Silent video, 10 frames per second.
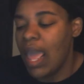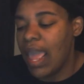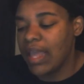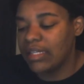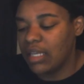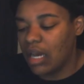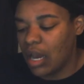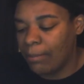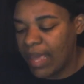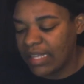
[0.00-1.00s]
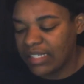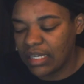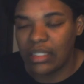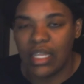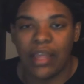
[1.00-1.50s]
And
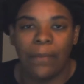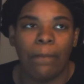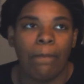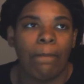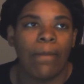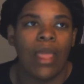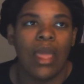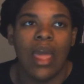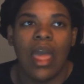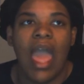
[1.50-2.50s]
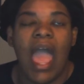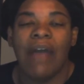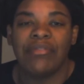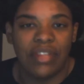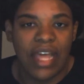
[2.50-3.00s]
basically,
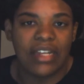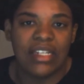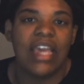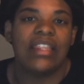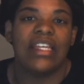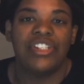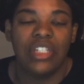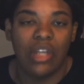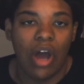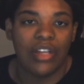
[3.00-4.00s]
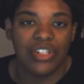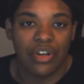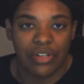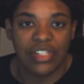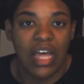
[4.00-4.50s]
after that day that she lost
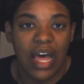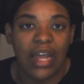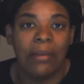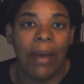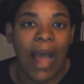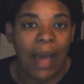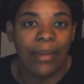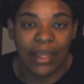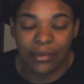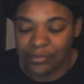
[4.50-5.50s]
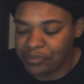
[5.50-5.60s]
her son, Bobby,